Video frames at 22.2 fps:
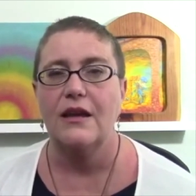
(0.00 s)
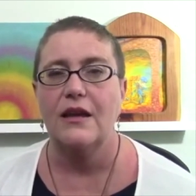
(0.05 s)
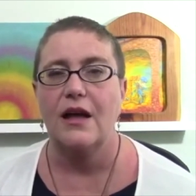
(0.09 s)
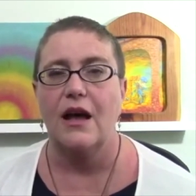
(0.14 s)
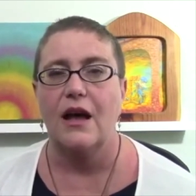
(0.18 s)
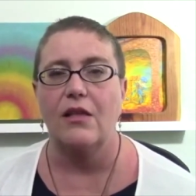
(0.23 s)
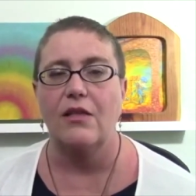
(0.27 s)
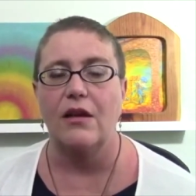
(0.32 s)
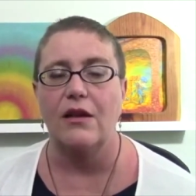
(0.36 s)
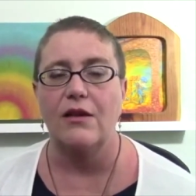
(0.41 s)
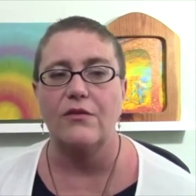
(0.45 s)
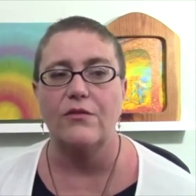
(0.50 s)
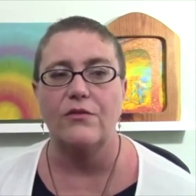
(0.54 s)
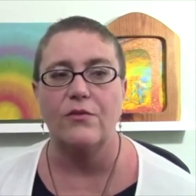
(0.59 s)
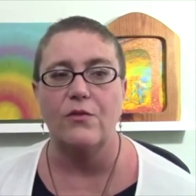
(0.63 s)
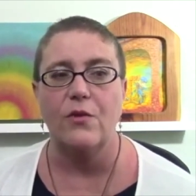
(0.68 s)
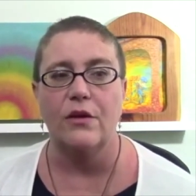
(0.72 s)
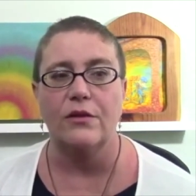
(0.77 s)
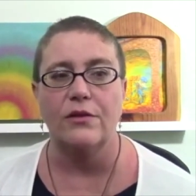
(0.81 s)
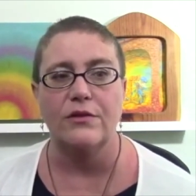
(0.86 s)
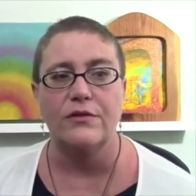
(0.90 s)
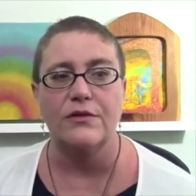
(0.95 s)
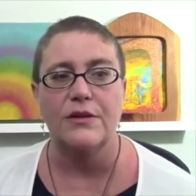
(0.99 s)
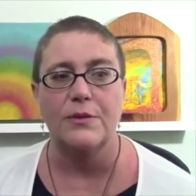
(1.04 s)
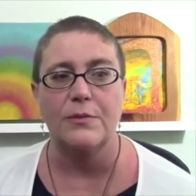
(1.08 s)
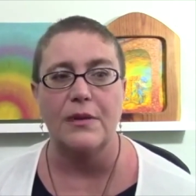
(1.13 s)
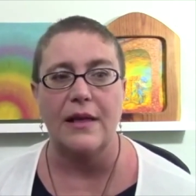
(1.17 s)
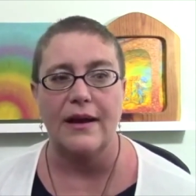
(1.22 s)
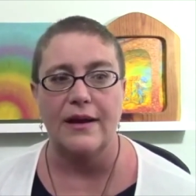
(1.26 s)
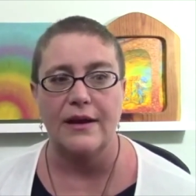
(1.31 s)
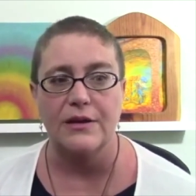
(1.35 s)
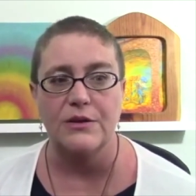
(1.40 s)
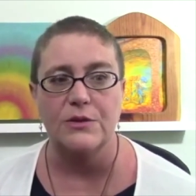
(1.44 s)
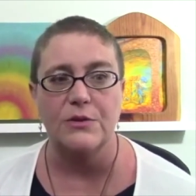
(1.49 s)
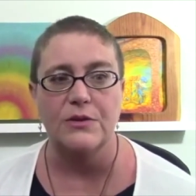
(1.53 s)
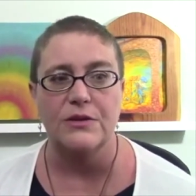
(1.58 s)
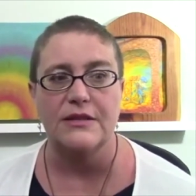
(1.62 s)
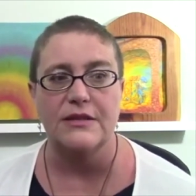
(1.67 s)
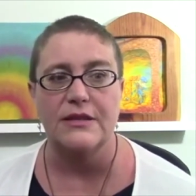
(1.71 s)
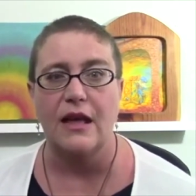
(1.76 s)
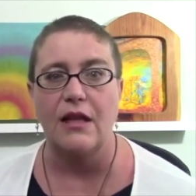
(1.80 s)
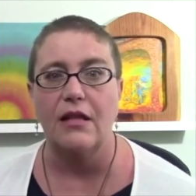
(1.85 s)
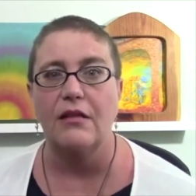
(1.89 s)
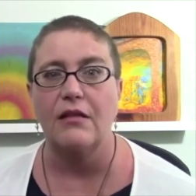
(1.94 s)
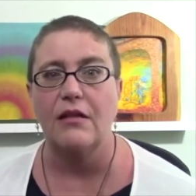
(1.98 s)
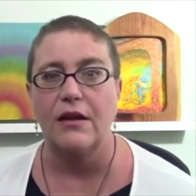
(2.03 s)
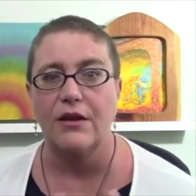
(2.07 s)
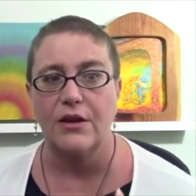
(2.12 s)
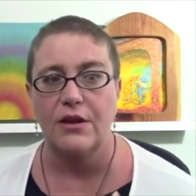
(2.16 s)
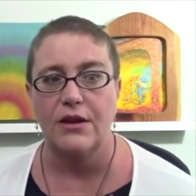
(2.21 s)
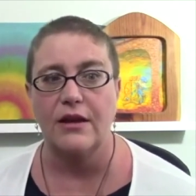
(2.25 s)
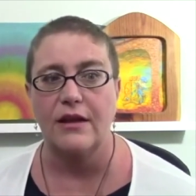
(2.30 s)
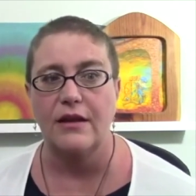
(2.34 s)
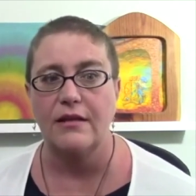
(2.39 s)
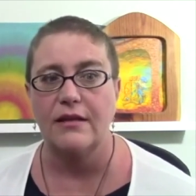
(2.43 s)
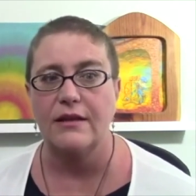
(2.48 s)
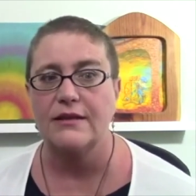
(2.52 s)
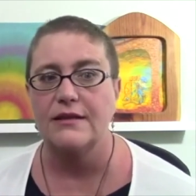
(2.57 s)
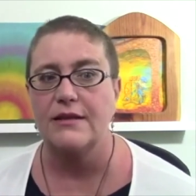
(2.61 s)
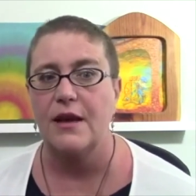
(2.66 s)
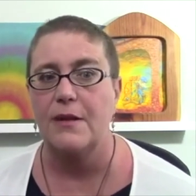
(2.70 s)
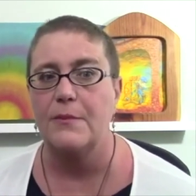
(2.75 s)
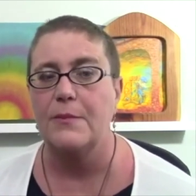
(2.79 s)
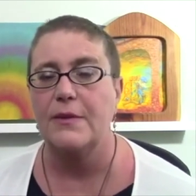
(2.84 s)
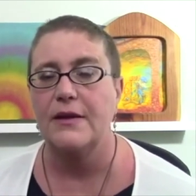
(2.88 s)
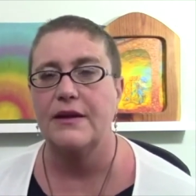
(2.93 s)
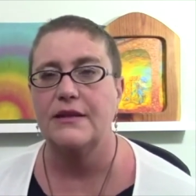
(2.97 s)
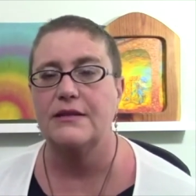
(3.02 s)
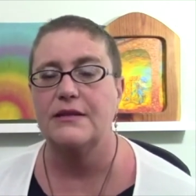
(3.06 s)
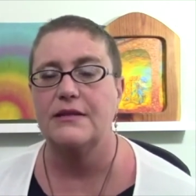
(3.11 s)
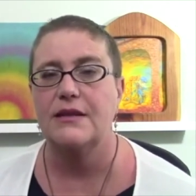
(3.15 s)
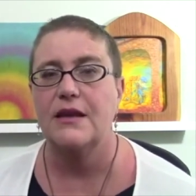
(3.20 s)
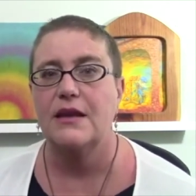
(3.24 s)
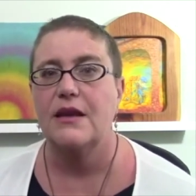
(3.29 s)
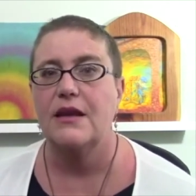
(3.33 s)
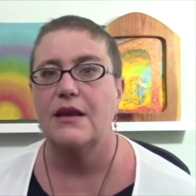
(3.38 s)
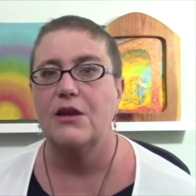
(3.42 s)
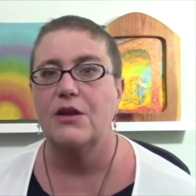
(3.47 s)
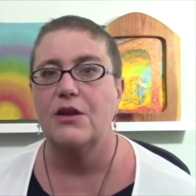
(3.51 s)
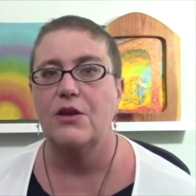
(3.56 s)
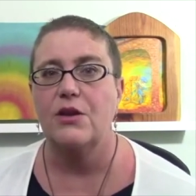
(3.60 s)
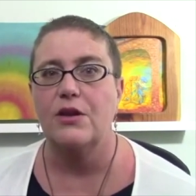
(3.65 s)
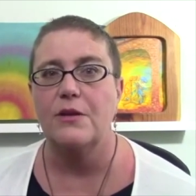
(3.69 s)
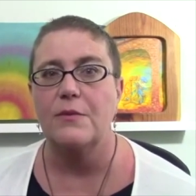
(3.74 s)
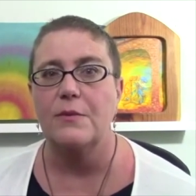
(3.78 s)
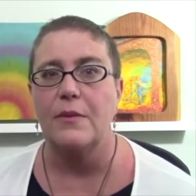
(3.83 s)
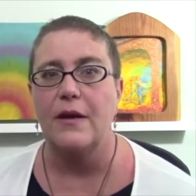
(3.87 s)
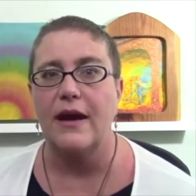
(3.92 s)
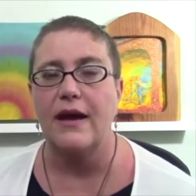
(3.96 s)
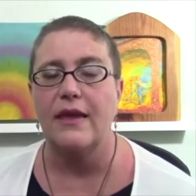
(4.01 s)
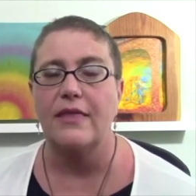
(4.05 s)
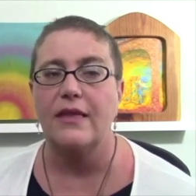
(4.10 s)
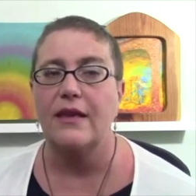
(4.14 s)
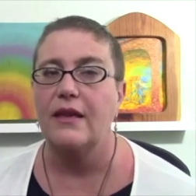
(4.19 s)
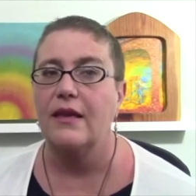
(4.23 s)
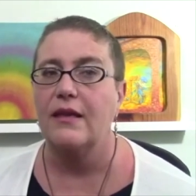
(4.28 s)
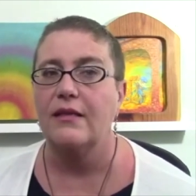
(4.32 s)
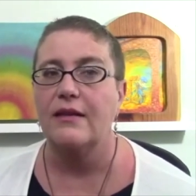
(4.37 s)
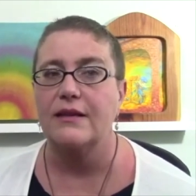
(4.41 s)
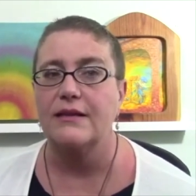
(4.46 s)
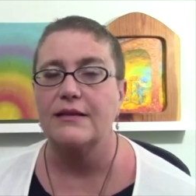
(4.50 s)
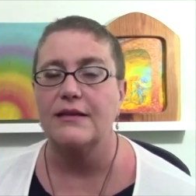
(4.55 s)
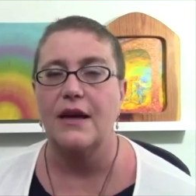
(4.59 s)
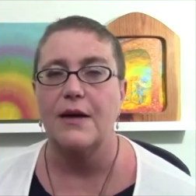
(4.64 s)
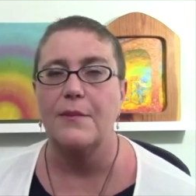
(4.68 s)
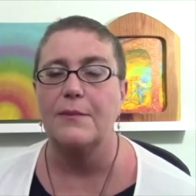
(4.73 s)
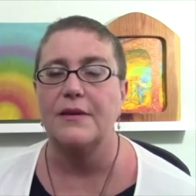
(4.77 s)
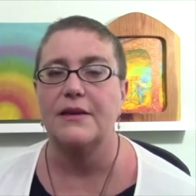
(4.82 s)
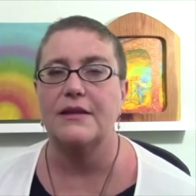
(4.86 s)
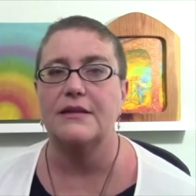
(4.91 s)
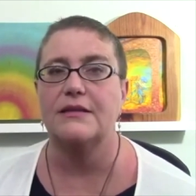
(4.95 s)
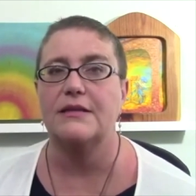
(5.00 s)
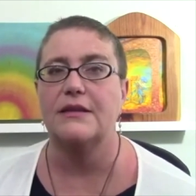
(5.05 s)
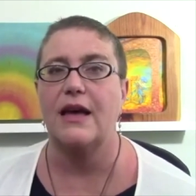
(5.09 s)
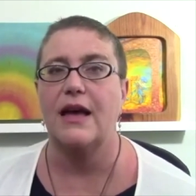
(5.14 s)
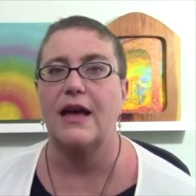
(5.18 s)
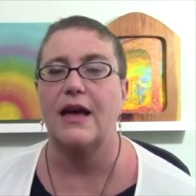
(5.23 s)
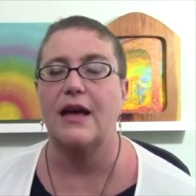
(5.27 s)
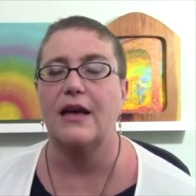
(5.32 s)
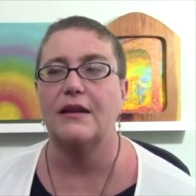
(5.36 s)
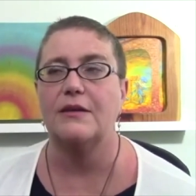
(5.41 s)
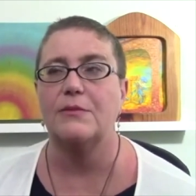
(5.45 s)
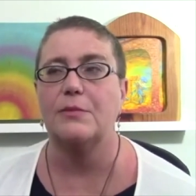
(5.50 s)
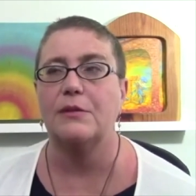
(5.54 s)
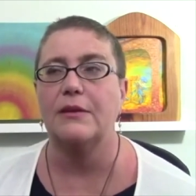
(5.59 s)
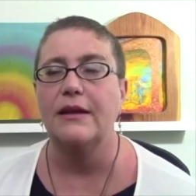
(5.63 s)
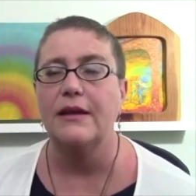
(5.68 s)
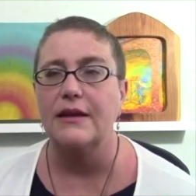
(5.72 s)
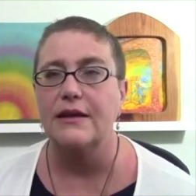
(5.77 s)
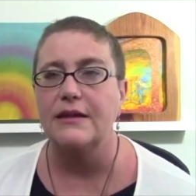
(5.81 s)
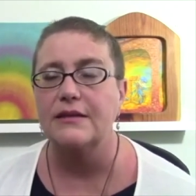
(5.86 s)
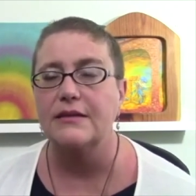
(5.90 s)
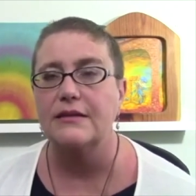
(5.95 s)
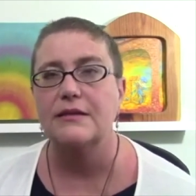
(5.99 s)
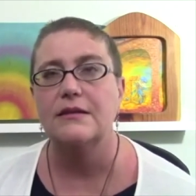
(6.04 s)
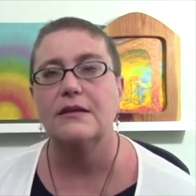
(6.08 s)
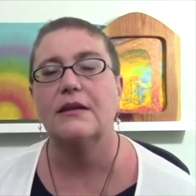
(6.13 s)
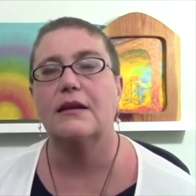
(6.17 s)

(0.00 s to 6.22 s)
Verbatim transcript: a lot of Waldorf suppliers will sell a good Helix compass. You can buy the Helix compass at Blick's.